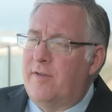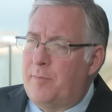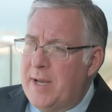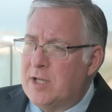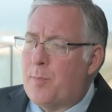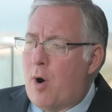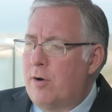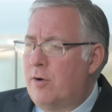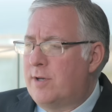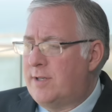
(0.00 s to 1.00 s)
if a peace
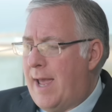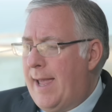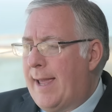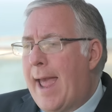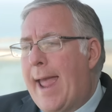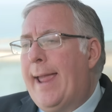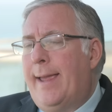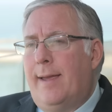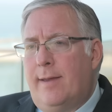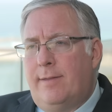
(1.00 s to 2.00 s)
partner is saying,
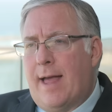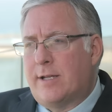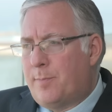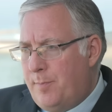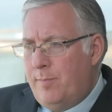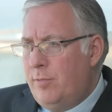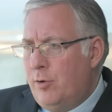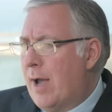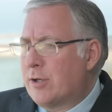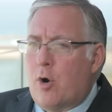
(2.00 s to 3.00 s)
"Hey,
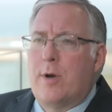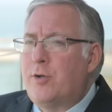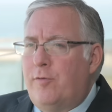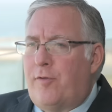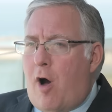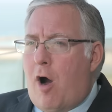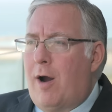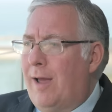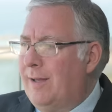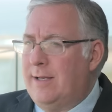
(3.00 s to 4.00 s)
you guys are going too
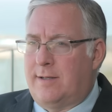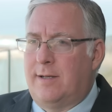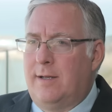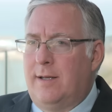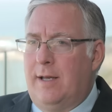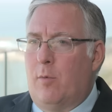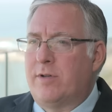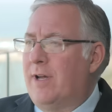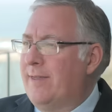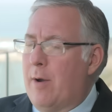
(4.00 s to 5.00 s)
far," at least it
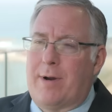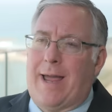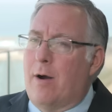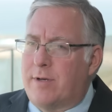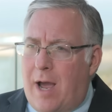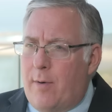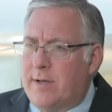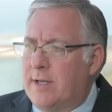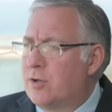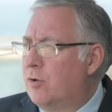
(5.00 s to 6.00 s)
wasn't like they were kowtowing
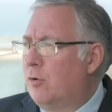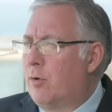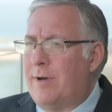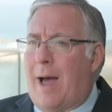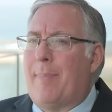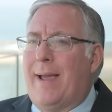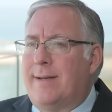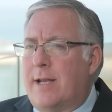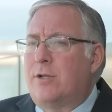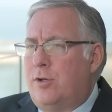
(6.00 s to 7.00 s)
to Israel or not paying
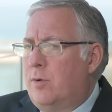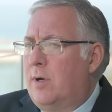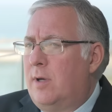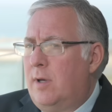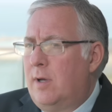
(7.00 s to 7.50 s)
attention to